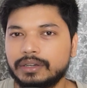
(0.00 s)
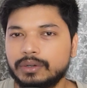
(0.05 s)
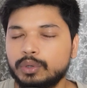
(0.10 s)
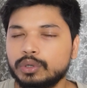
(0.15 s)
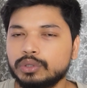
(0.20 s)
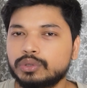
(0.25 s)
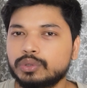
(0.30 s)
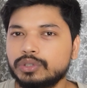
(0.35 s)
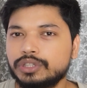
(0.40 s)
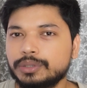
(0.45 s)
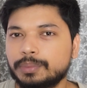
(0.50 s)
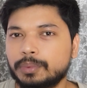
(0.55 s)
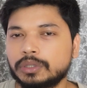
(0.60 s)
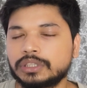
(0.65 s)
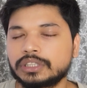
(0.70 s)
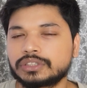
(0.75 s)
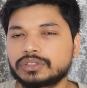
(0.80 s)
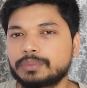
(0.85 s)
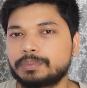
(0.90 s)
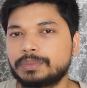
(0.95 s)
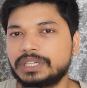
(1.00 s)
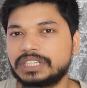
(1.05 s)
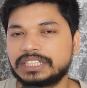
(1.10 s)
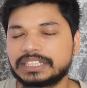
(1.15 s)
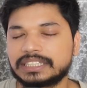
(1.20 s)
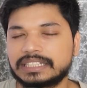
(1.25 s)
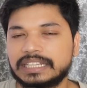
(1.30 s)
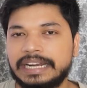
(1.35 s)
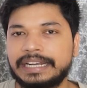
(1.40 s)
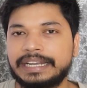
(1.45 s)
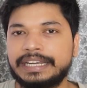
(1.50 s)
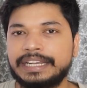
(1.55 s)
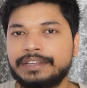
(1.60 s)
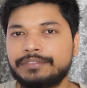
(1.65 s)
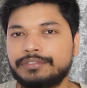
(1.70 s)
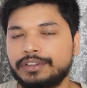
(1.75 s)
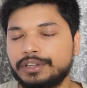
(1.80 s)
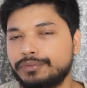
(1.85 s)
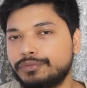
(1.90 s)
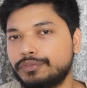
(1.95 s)
go through the projects of basics like D,
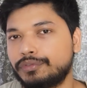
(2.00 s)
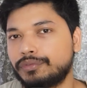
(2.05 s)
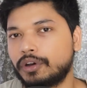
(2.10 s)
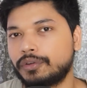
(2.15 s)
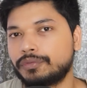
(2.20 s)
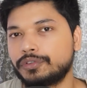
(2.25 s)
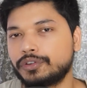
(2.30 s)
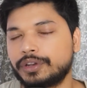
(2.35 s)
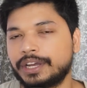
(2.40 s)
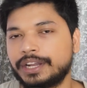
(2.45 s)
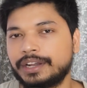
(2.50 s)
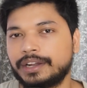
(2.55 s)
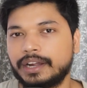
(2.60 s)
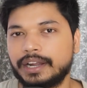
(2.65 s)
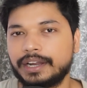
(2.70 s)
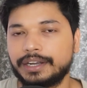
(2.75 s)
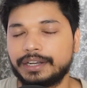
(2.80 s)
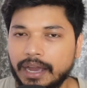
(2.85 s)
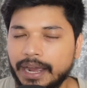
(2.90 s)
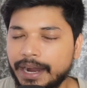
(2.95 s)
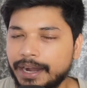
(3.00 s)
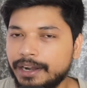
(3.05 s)
flip flop you can write,